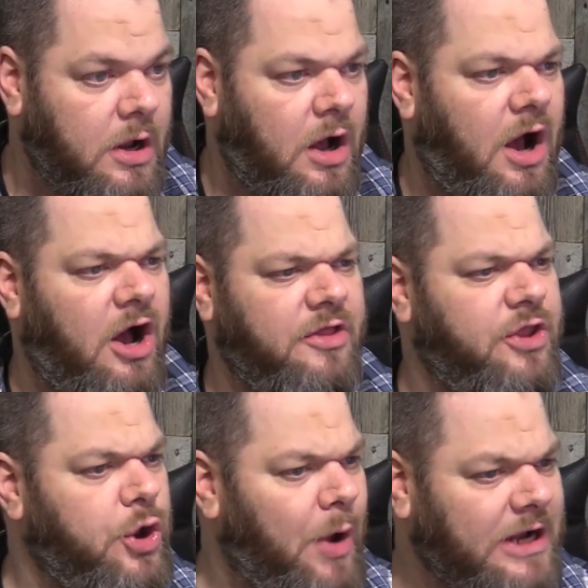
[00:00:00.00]
The
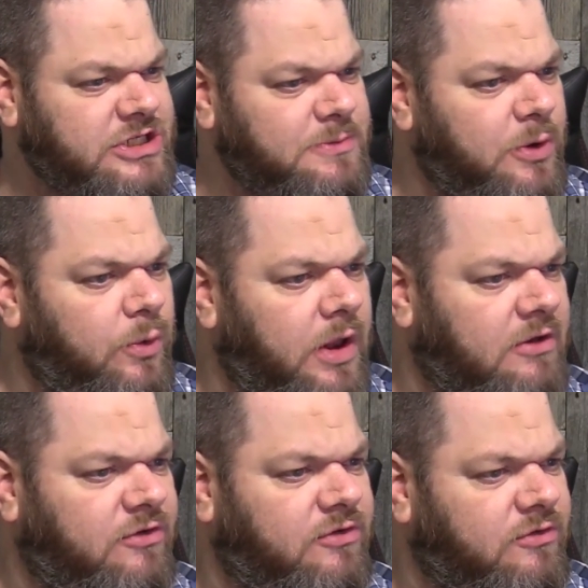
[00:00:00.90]
new attribute,
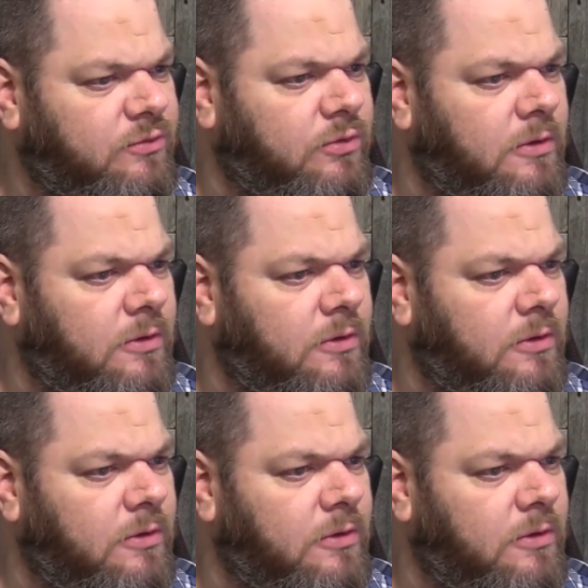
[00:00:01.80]
it's